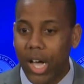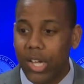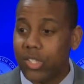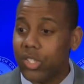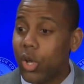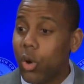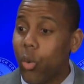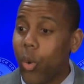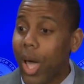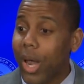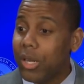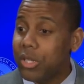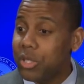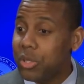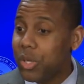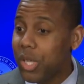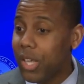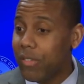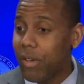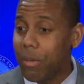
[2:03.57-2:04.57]
So why don't
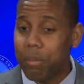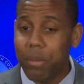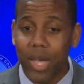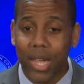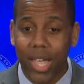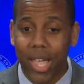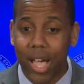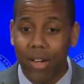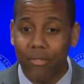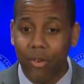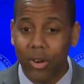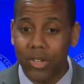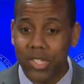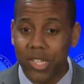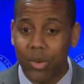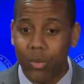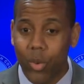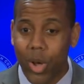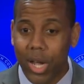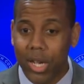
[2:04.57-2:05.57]
you give a big
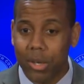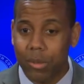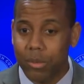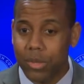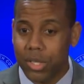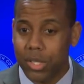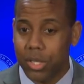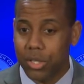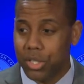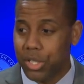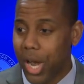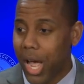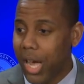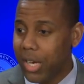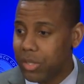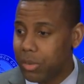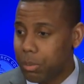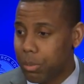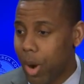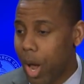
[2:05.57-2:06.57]
FRC welcome to
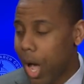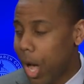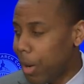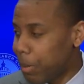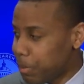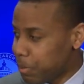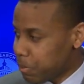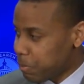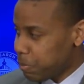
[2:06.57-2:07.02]
Josh Brahm.